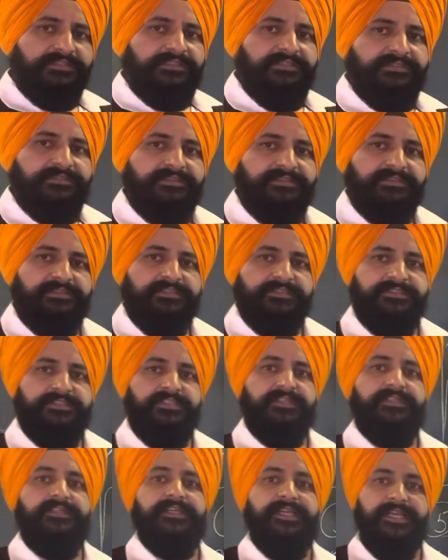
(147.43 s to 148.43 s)

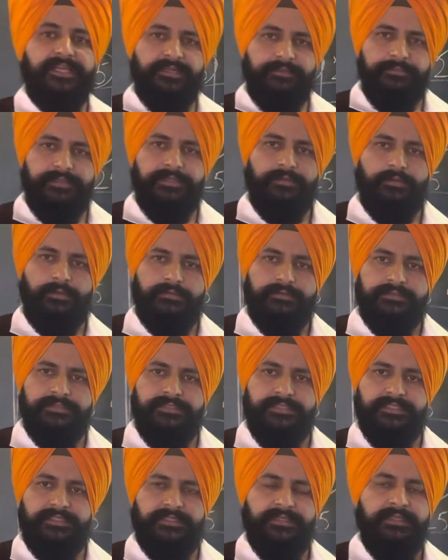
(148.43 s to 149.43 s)
concentration can be
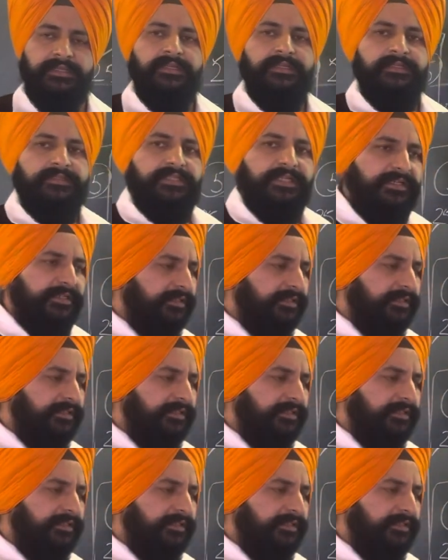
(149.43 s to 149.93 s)
toxic, then